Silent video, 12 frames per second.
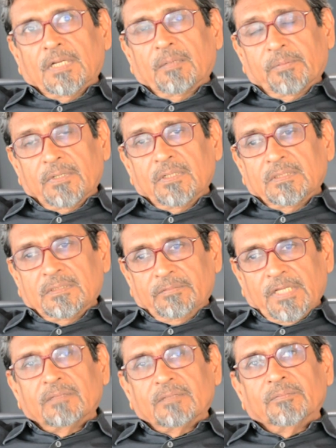Of course, we
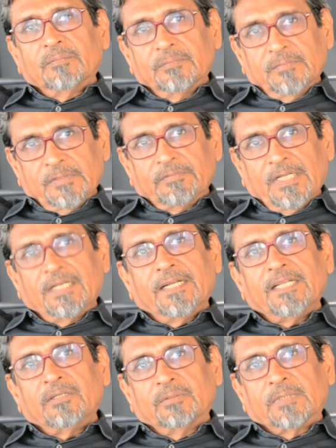are
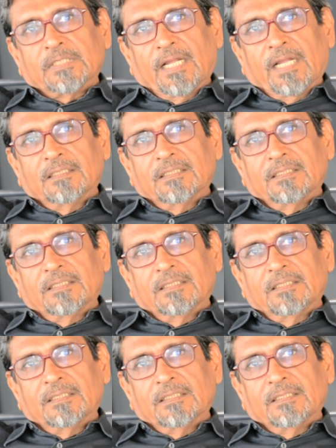leading towards that.